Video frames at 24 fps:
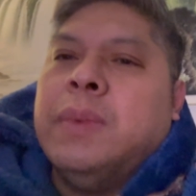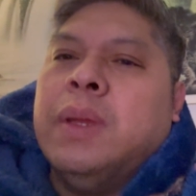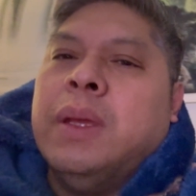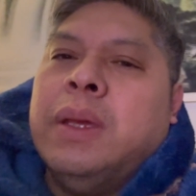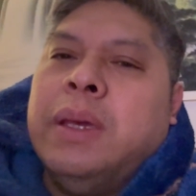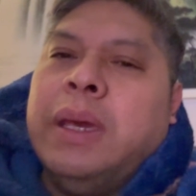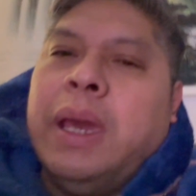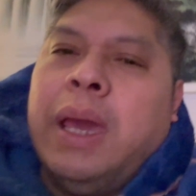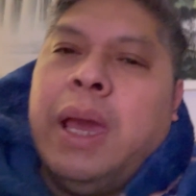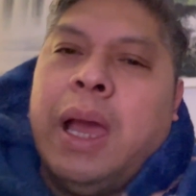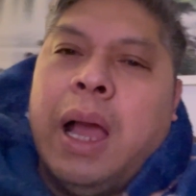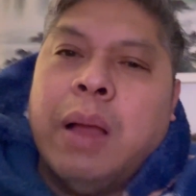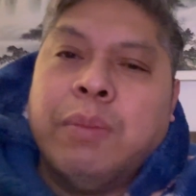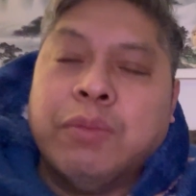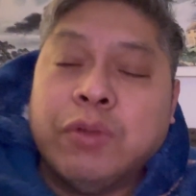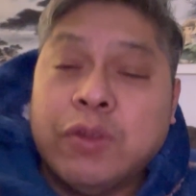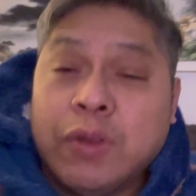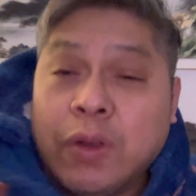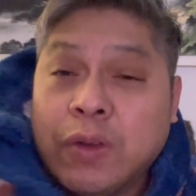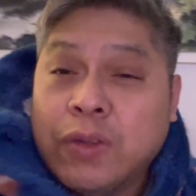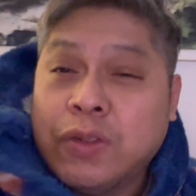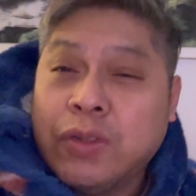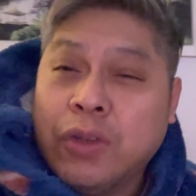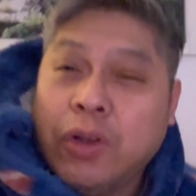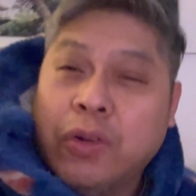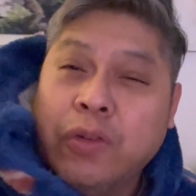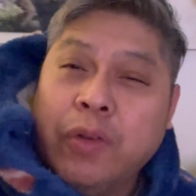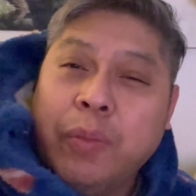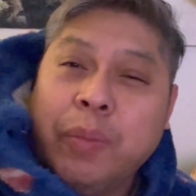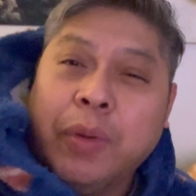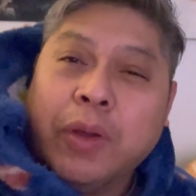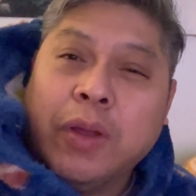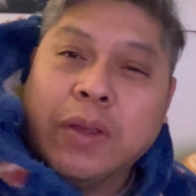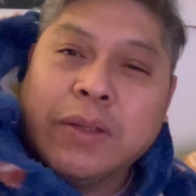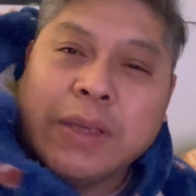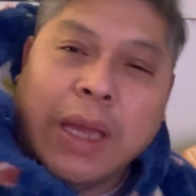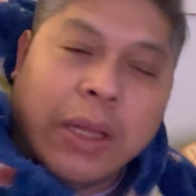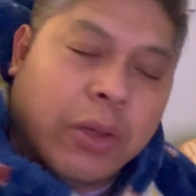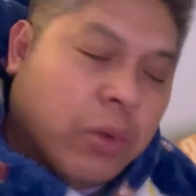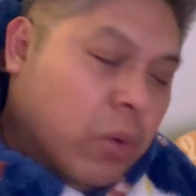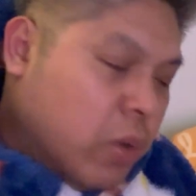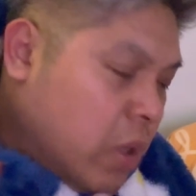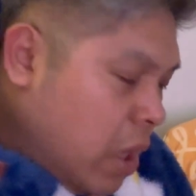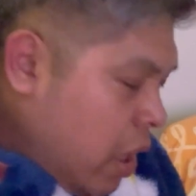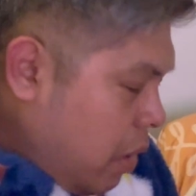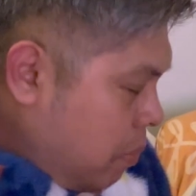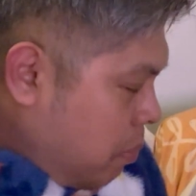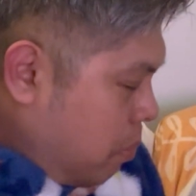Yeah, I'm so sorry because I
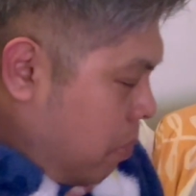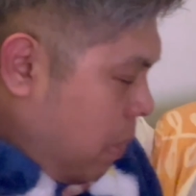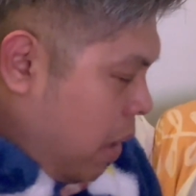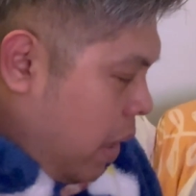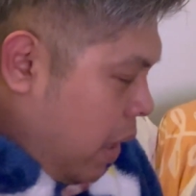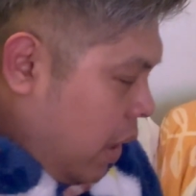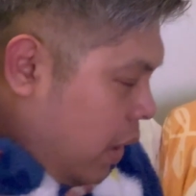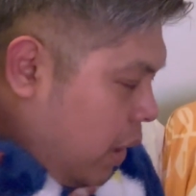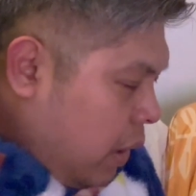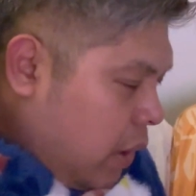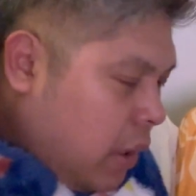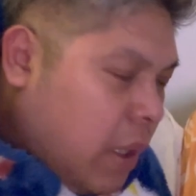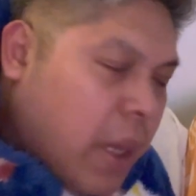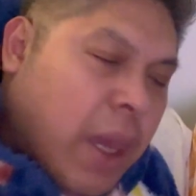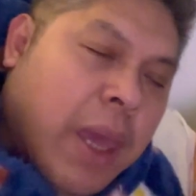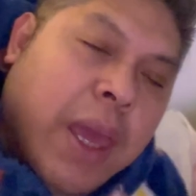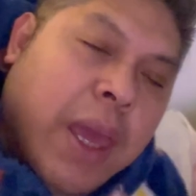don't have my